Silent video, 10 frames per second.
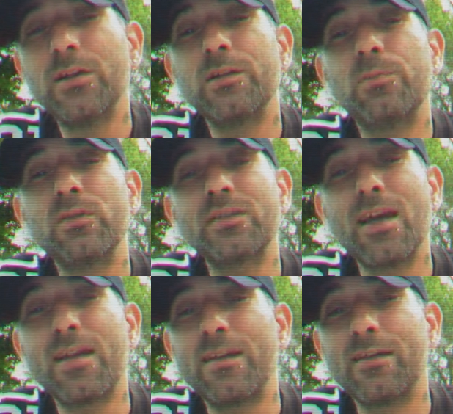You put
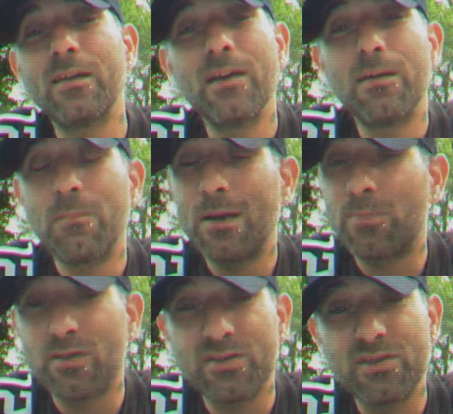that in, my
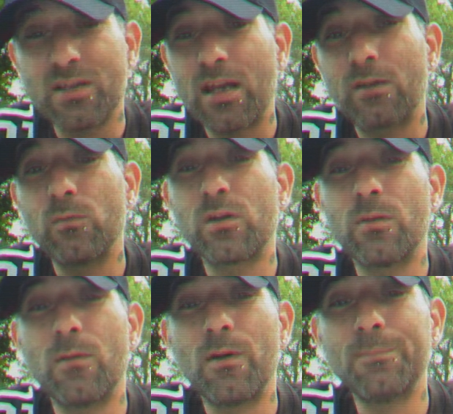prison jacket will
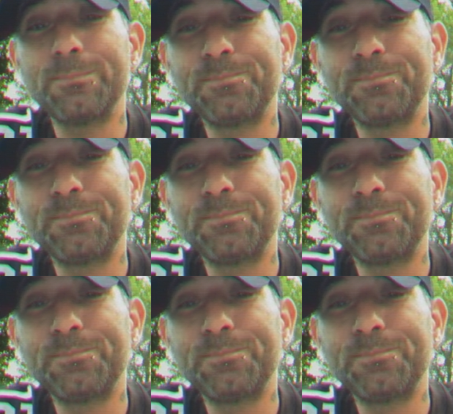come up,